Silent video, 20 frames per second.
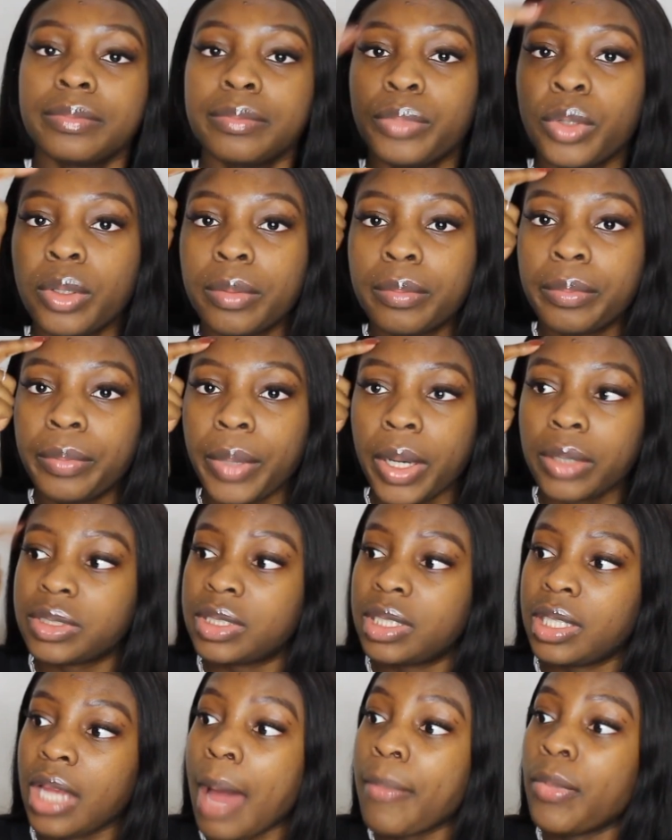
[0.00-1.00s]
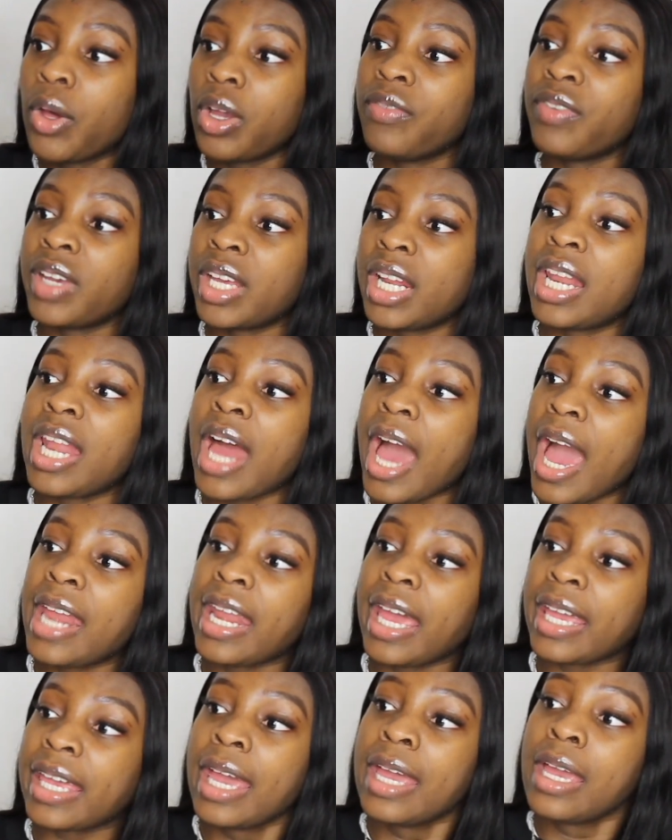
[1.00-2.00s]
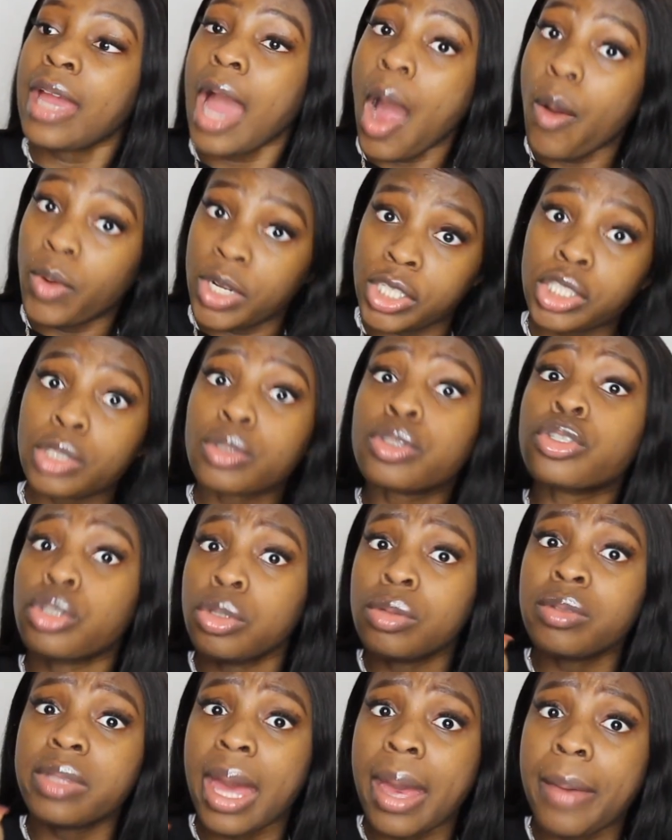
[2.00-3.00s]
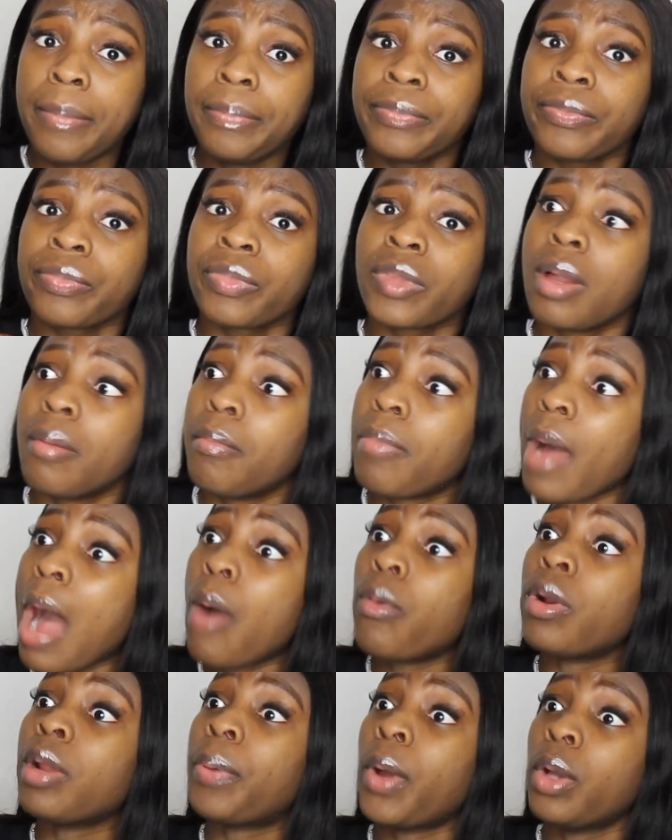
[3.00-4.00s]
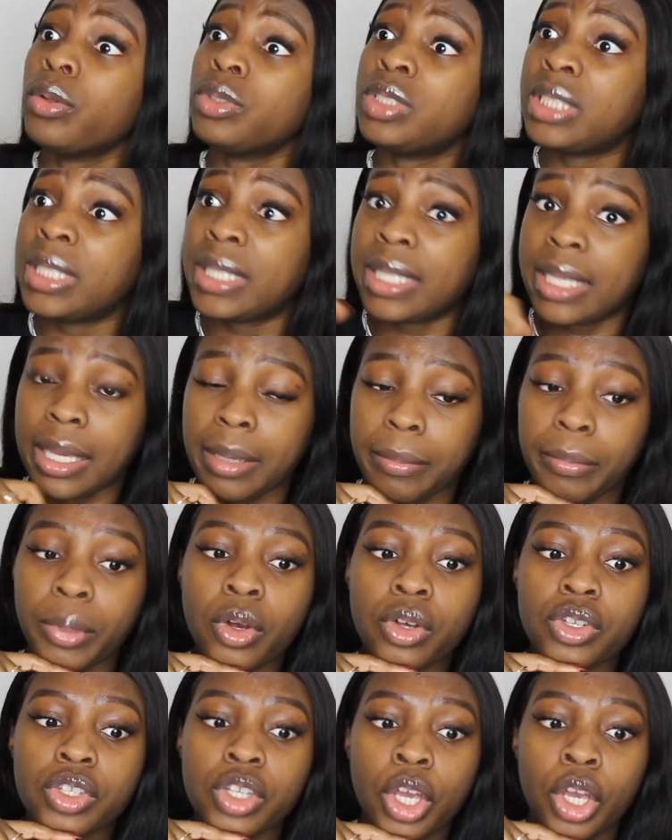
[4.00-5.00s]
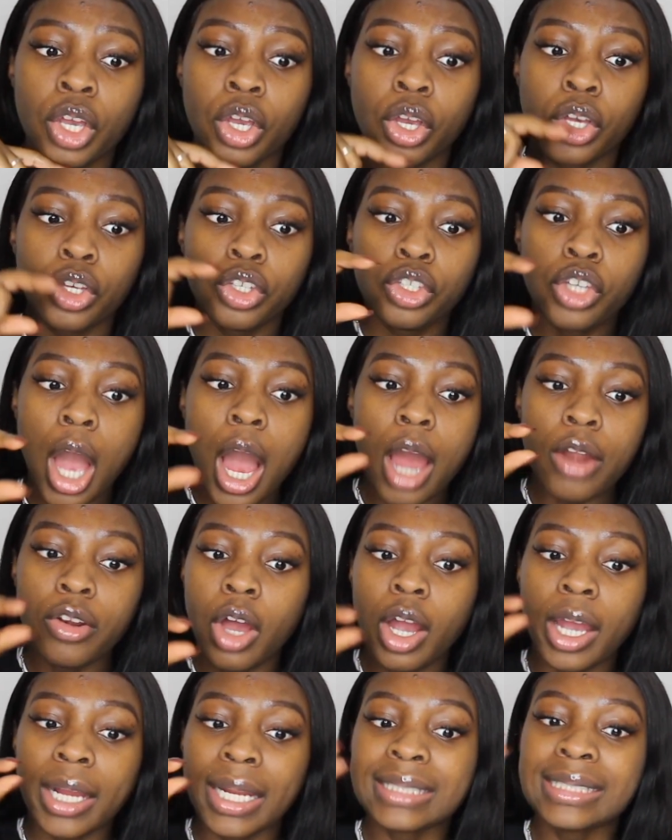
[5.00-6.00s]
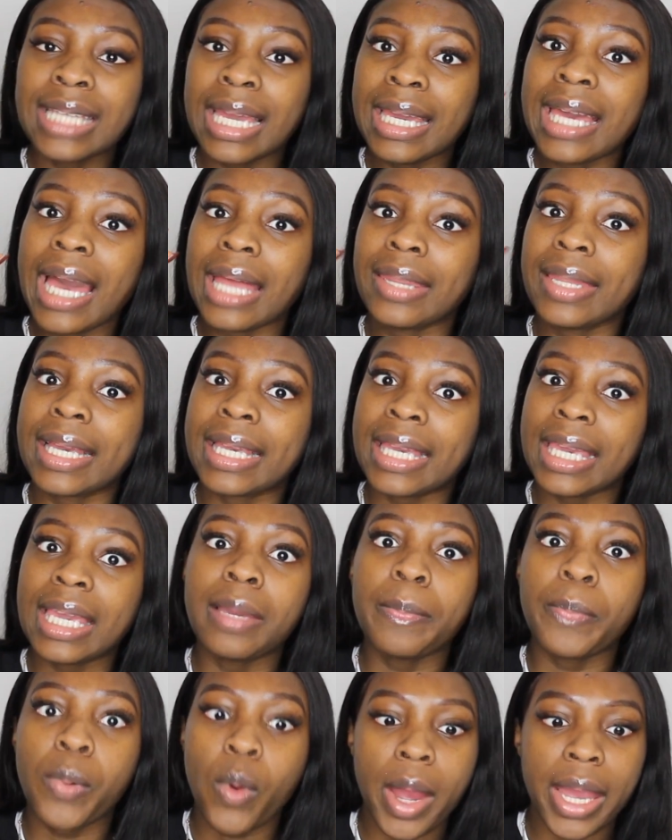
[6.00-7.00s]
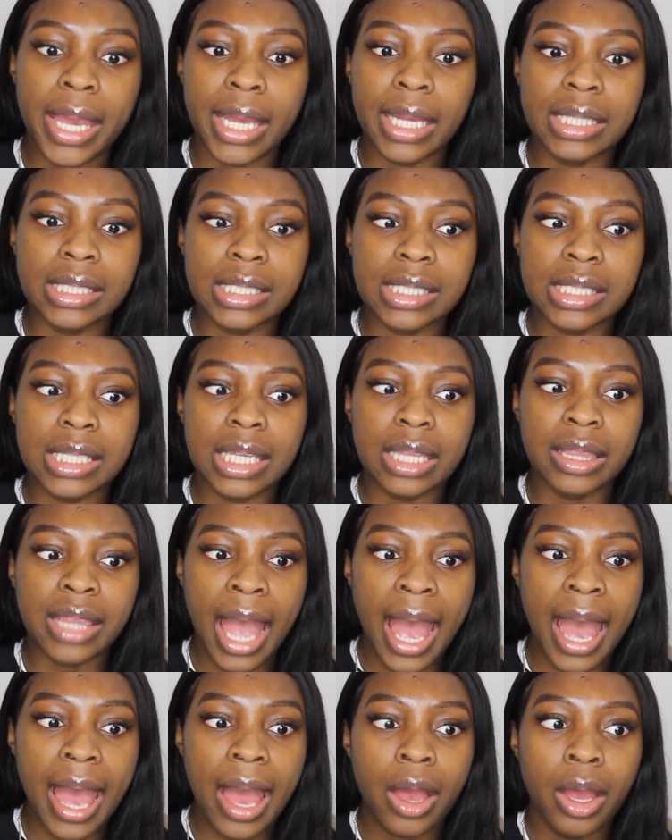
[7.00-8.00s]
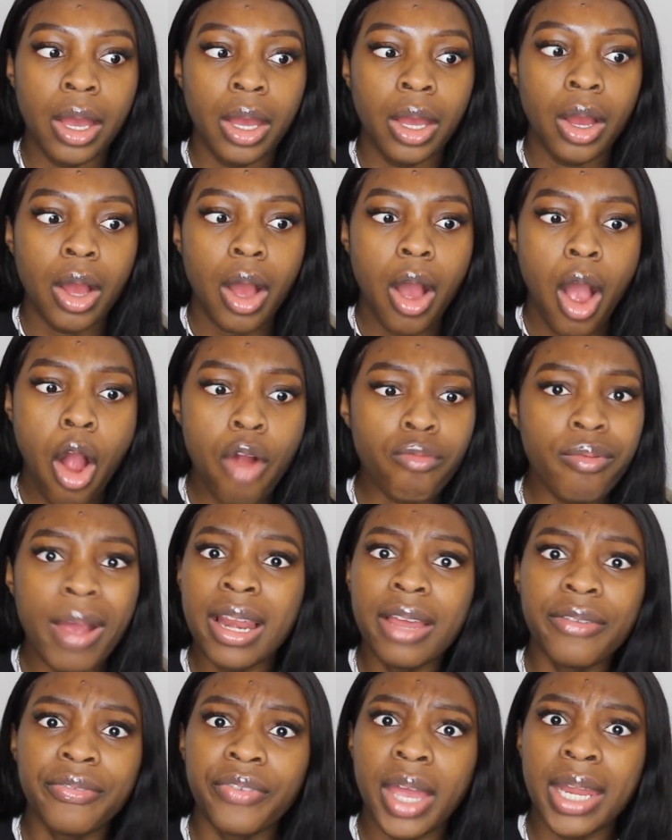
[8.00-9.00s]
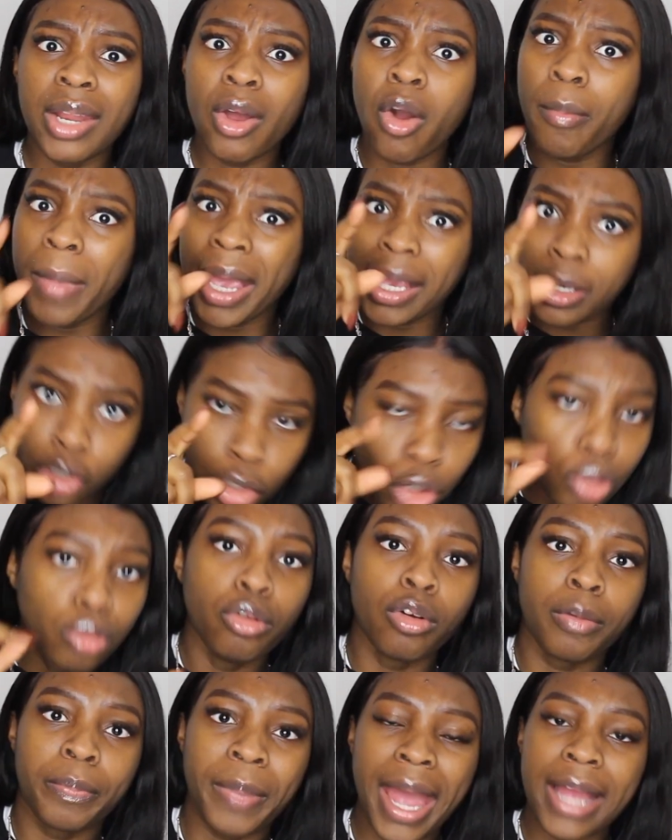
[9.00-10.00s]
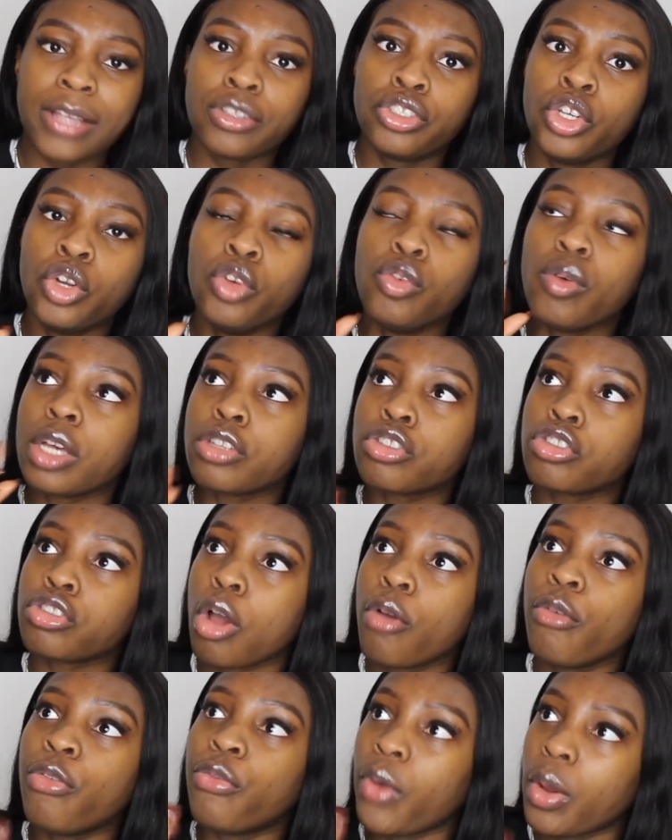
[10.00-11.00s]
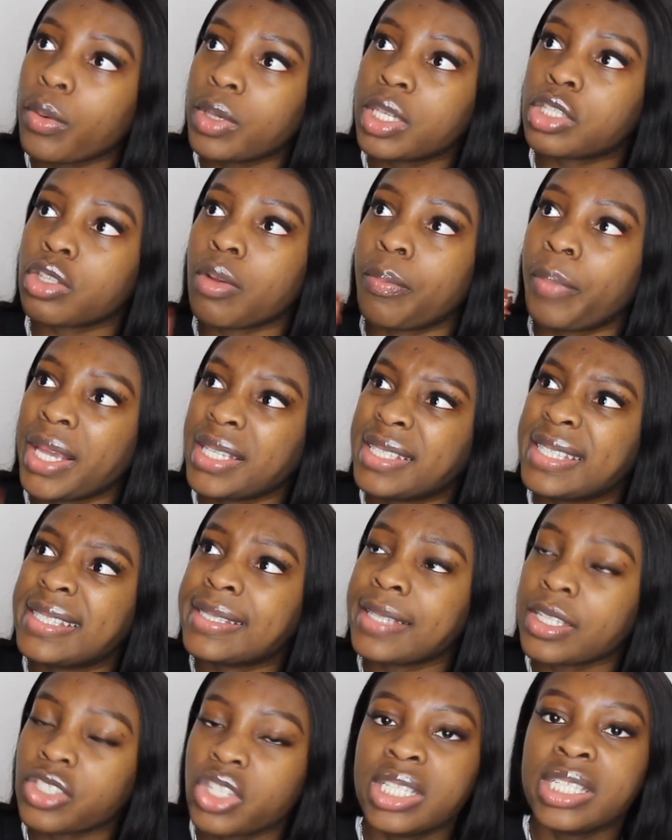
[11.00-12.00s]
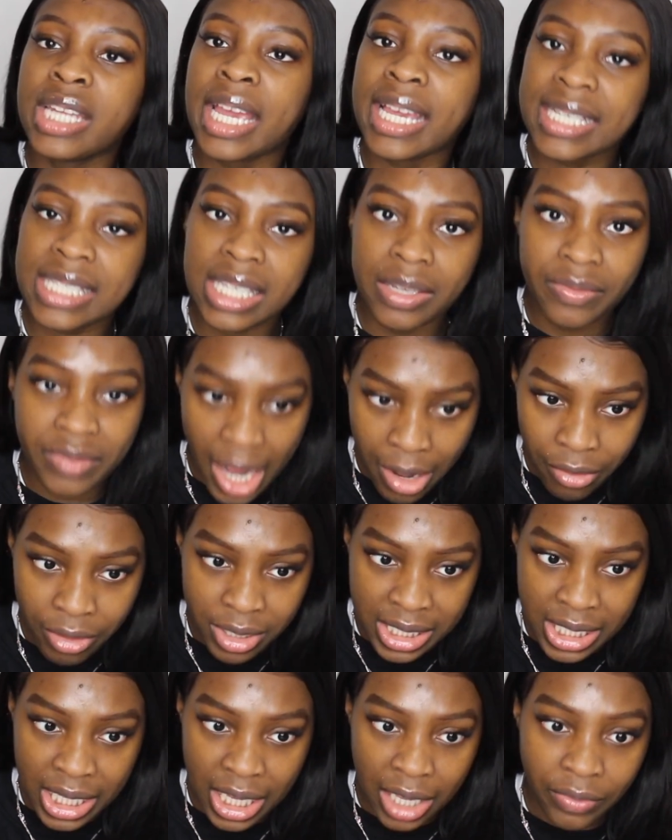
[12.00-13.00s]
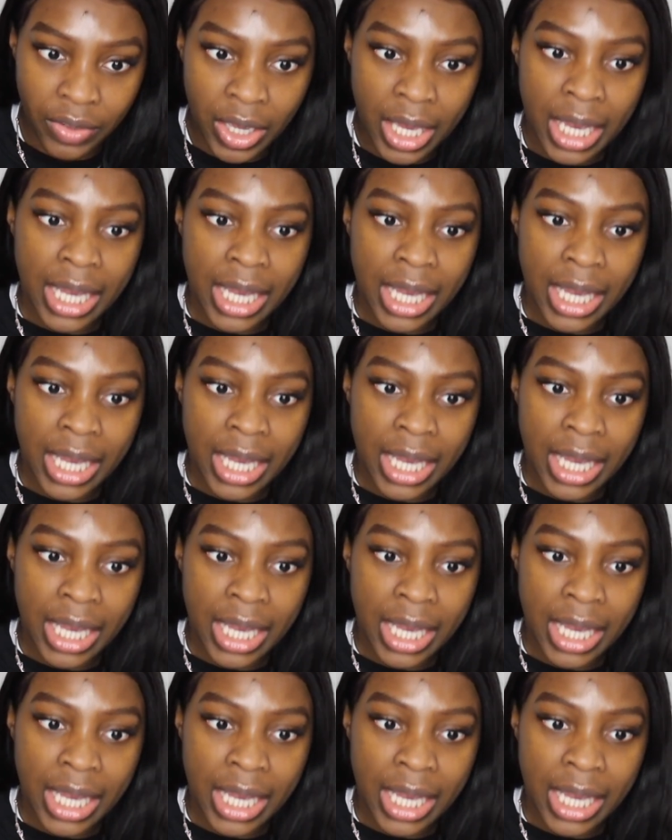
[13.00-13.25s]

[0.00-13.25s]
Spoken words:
boom, posted it. I'm not even gonna lie, like, I would have still sued them, but I would have posted it, because you're not gonna take out the key points that are relevant or make you look bad. You are so focused on painting such a negative narrative